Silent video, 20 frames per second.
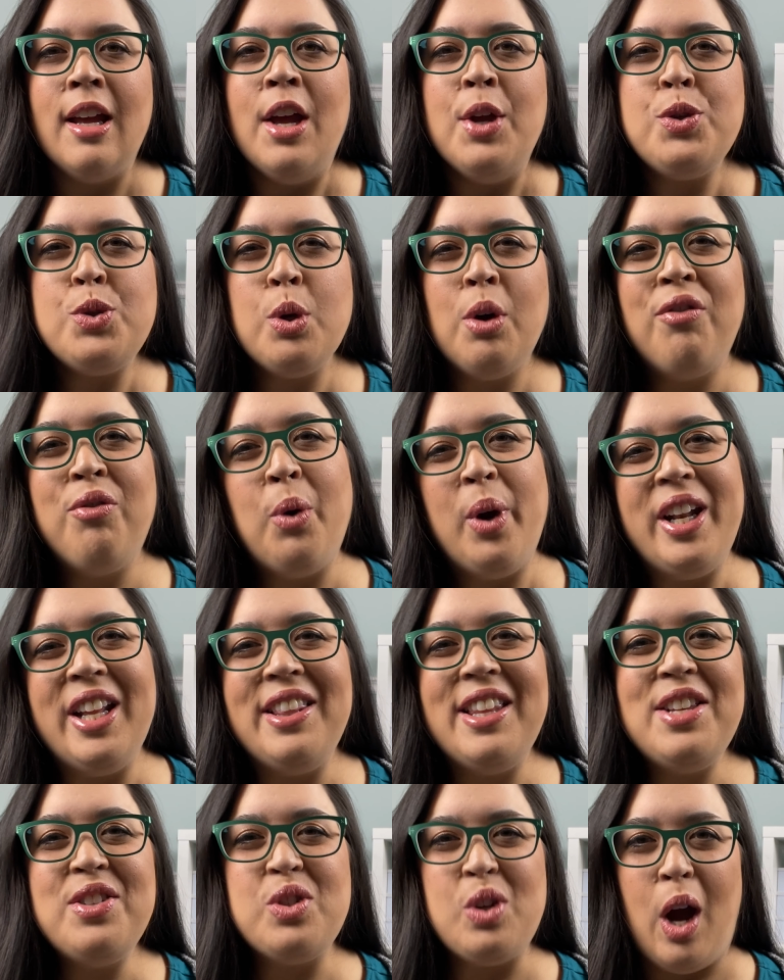So avoiding
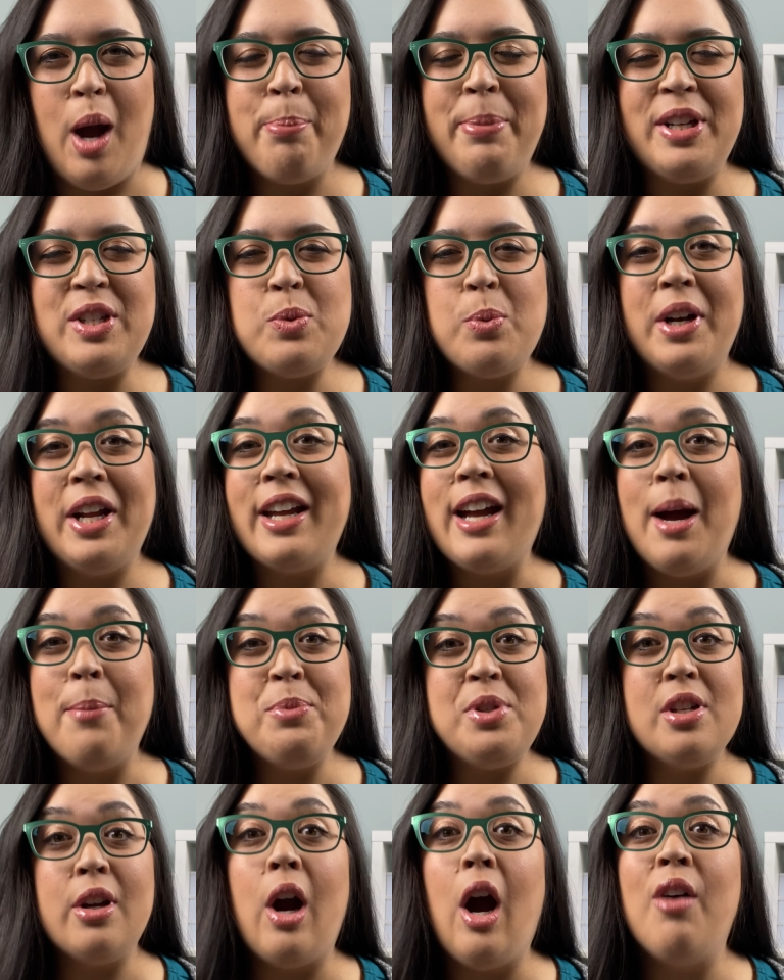these topics when it comes
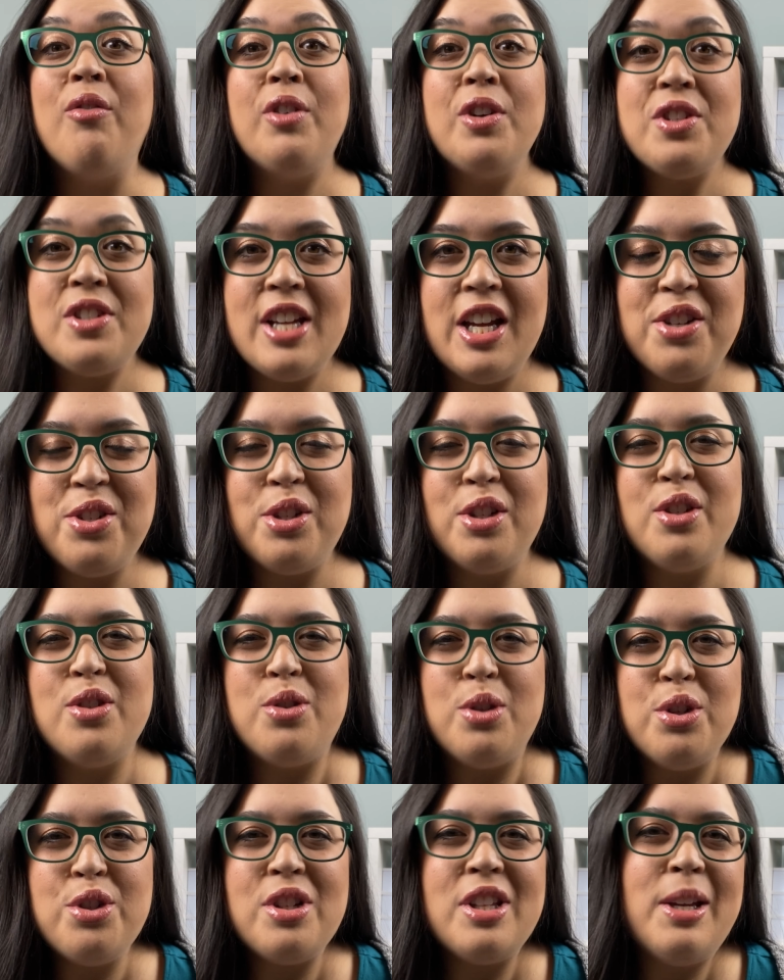to conversation is
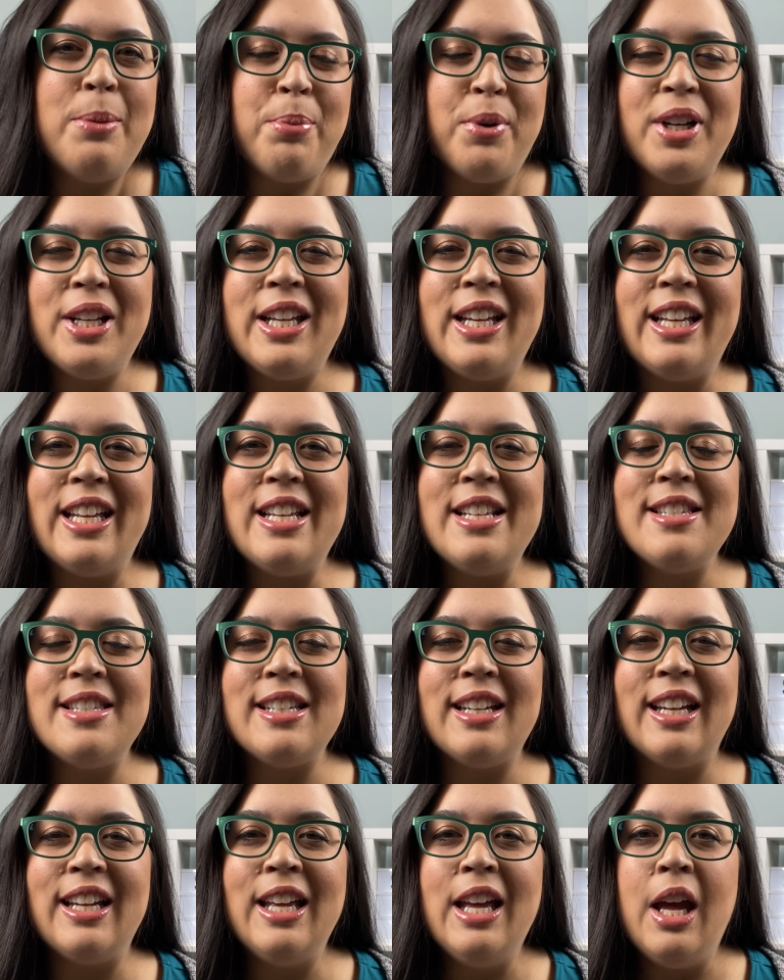usually pretty
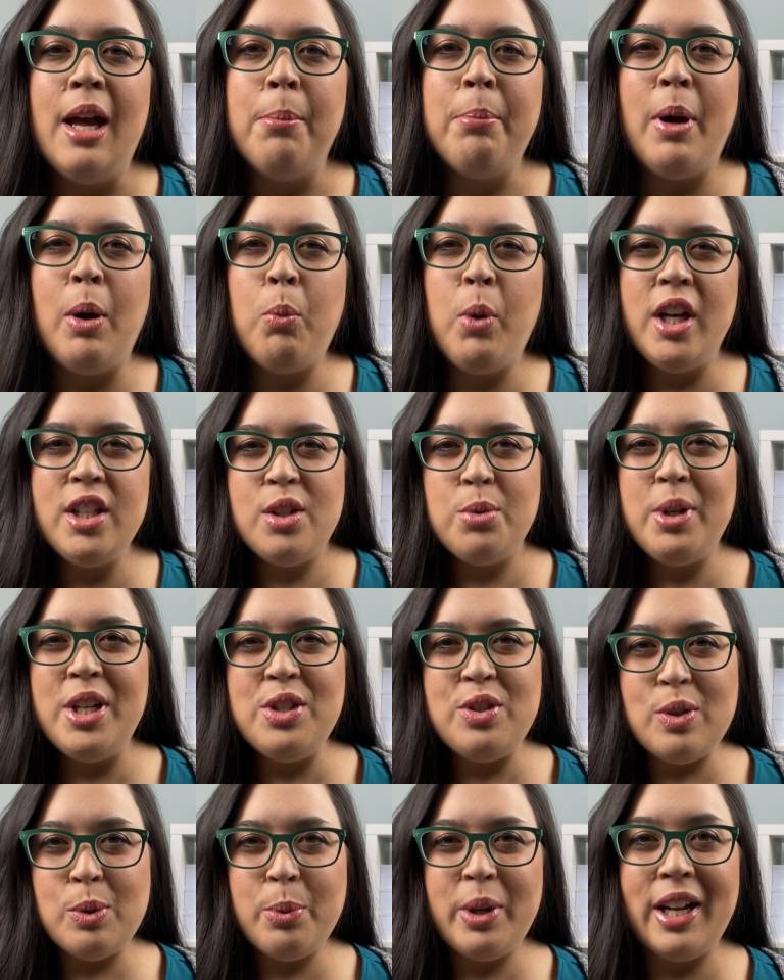easy, but what do we
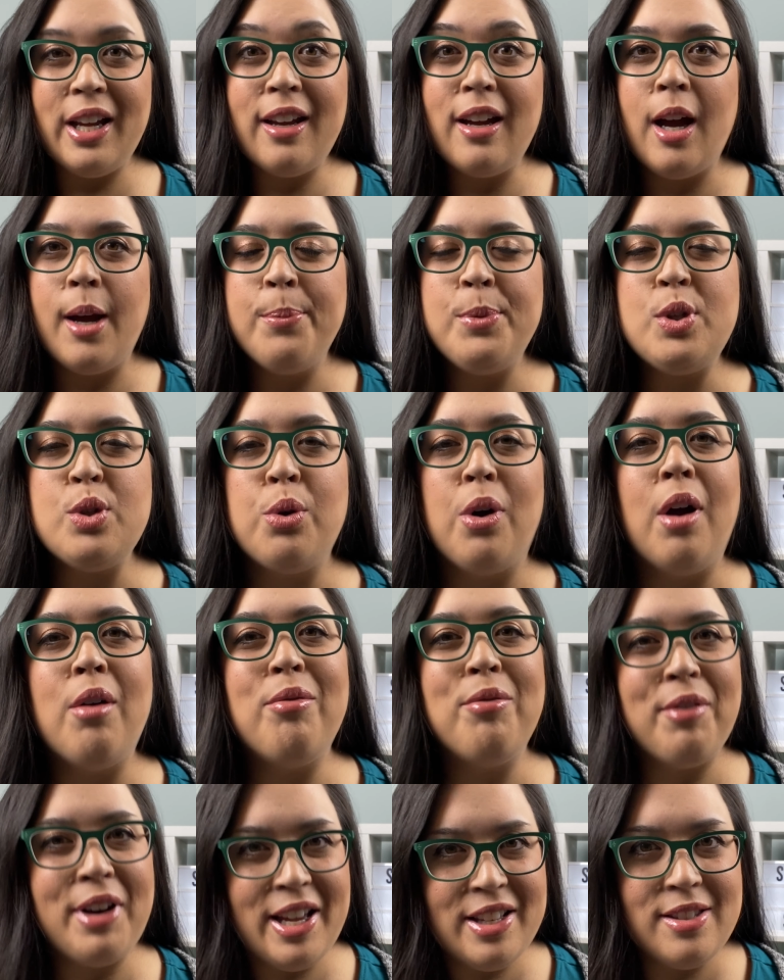do when it comes to our
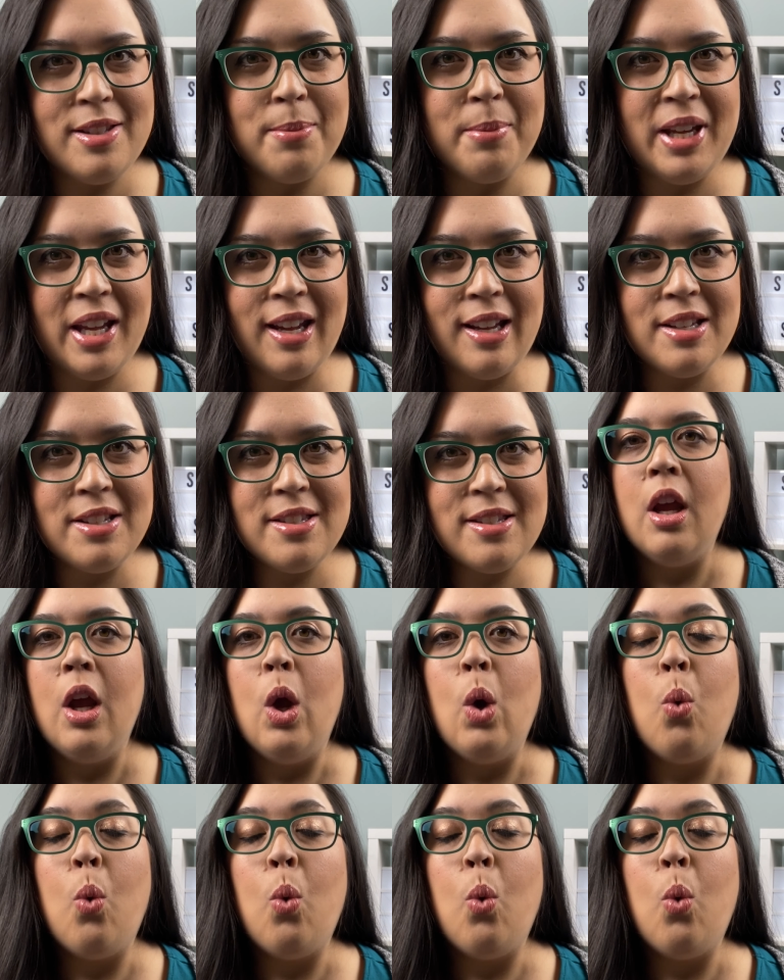resumes?